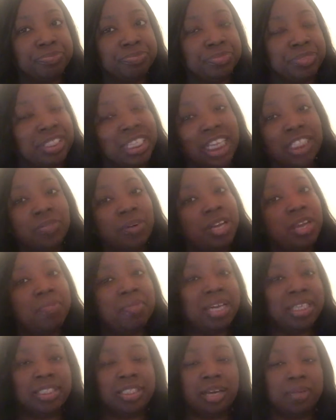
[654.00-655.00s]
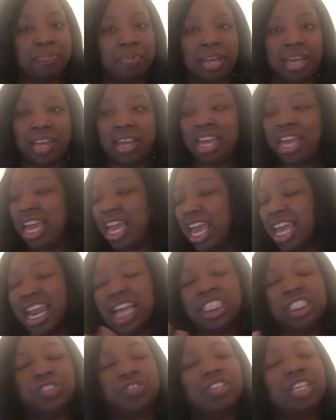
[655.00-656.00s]
That's where you mess up at. And
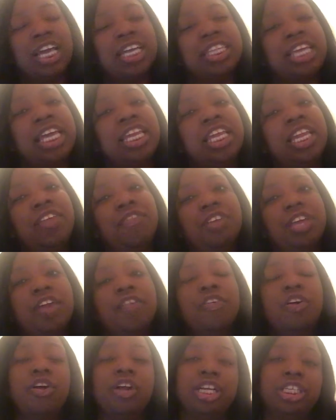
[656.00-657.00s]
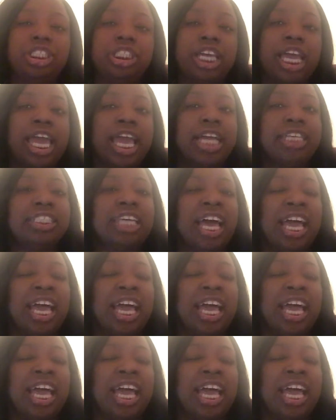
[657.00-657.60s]
I just feel like they didn't even give her a chance.